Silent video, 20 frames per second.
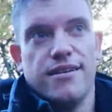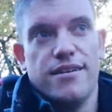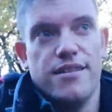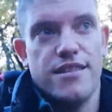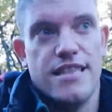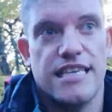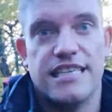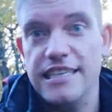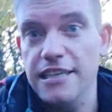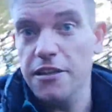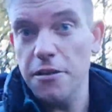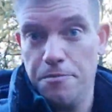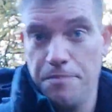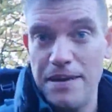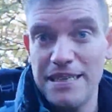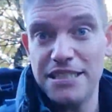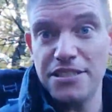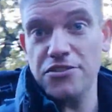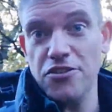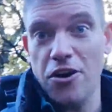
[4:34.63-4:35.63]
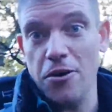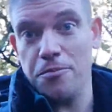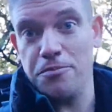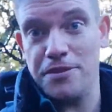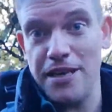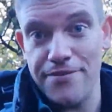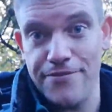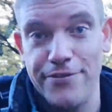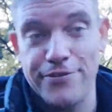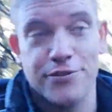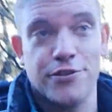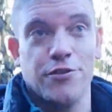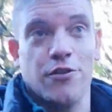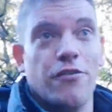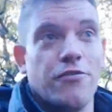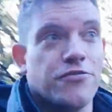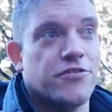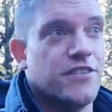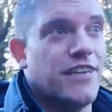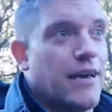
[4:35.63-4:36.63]
there's little pit stops every so
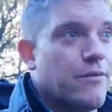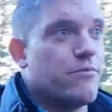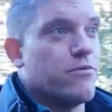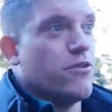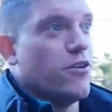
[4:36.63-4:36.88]
often, like we've